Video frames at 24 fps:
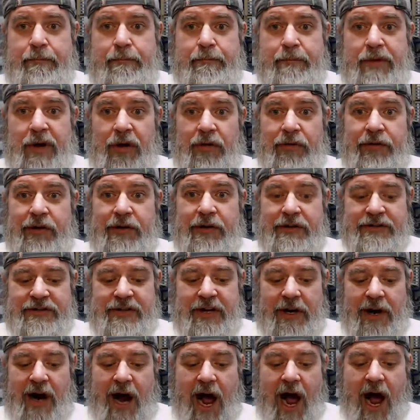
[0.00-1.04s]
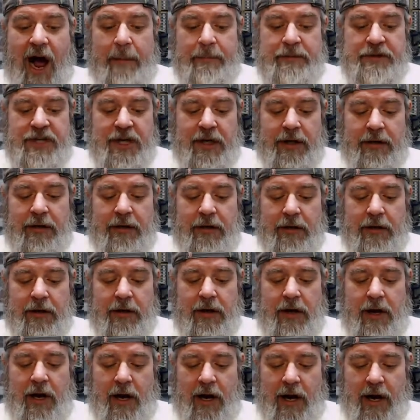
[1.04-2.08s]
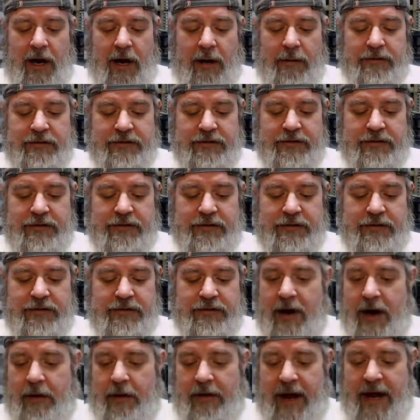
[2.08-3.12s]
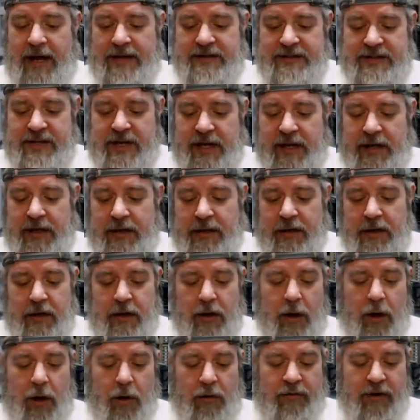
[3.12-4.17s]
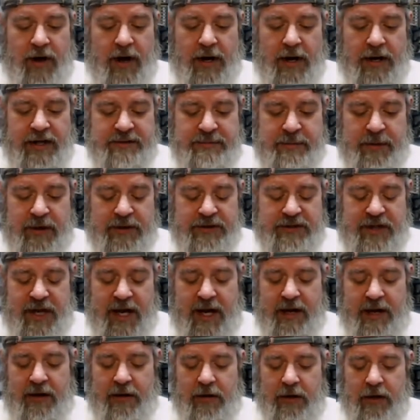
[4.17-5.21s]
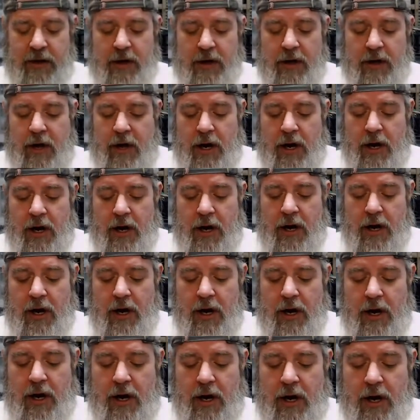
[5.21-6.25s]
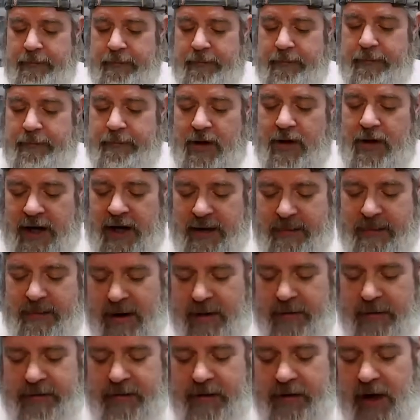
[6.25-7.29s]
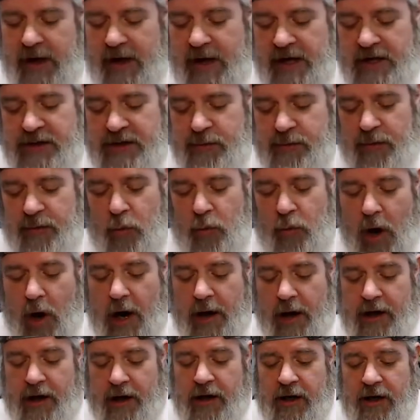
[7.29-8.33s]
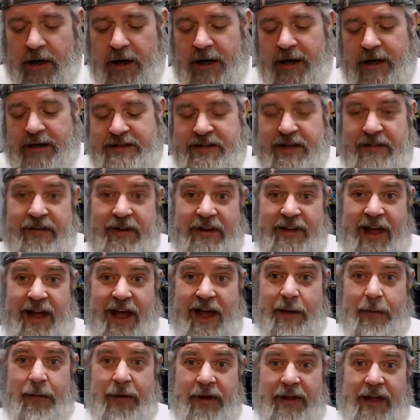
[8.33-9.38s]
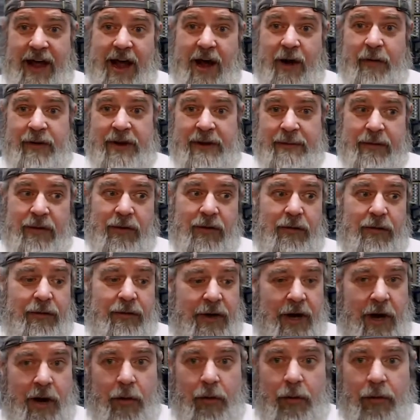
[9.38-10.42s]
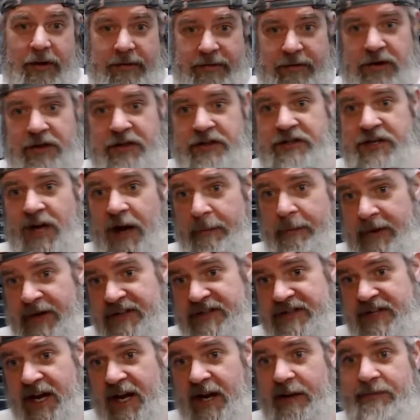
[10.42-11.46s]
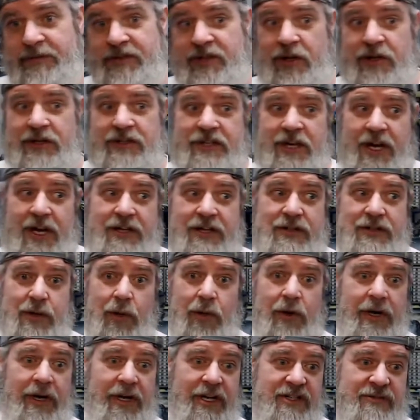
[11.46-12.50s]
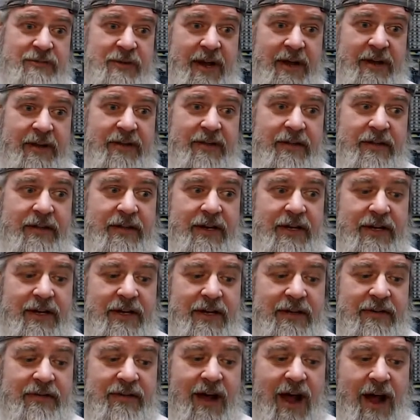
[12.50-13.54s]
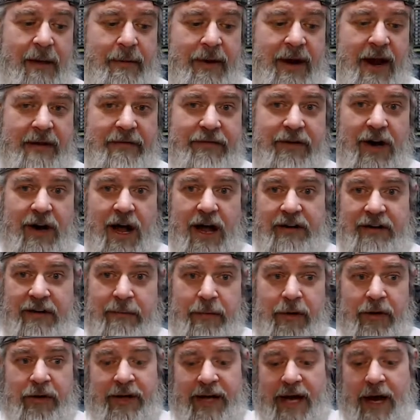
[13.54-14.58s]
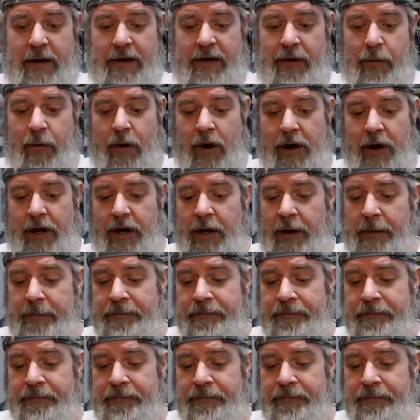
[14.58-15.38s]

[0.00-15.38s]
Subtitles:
builders their option. I was around last night over on Iceberg's channel. They were talking about the gradation with water, stuff like that, with how people, you know, if you just dump in studs, or you're going to spend the time and effort onto building out your water.